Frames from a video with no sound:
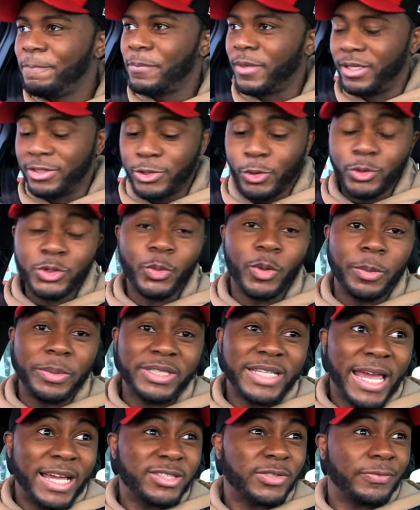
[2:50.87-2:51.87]
And she also wanted me
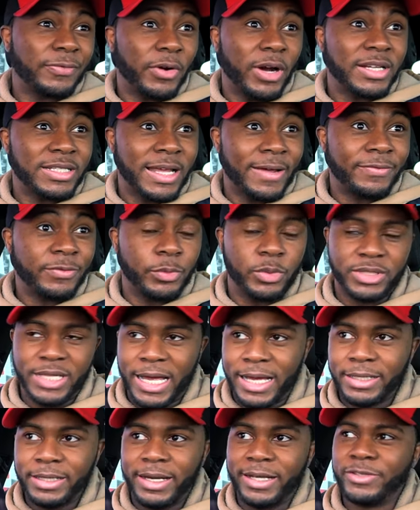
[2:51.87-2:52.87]
to get extra fries afterwards
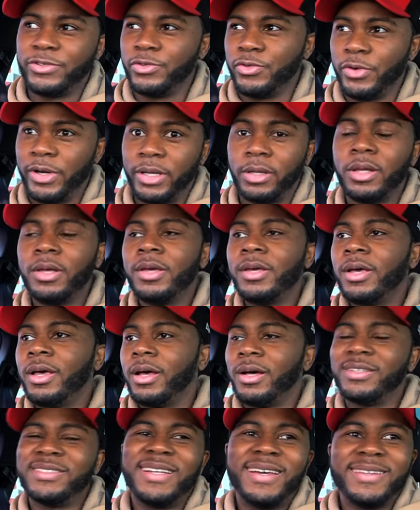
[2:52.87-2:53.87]
and an extra drink.
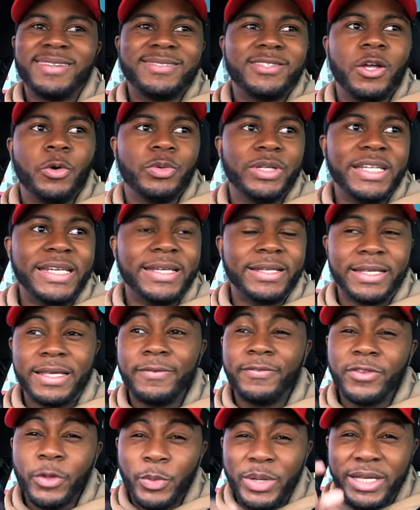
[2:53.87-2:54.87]
I'm like, there's no need.
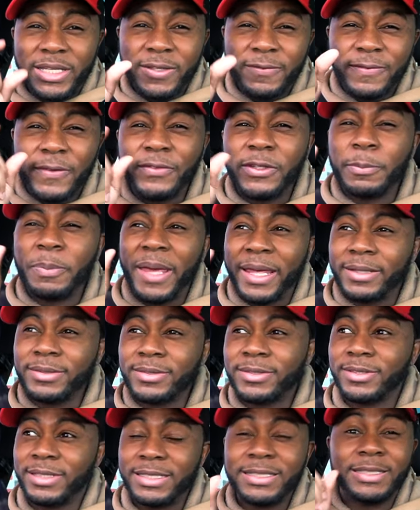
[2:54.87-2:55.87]
Even though it is 50
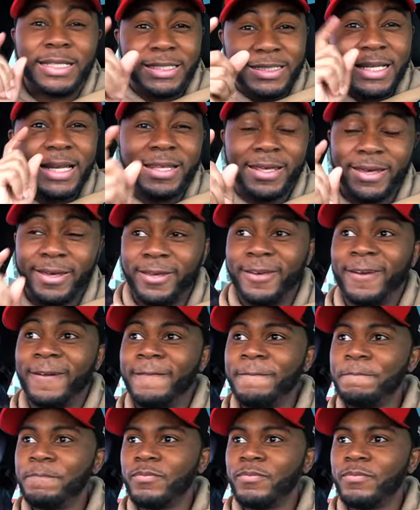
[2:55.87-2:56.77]
pence, this had to get you.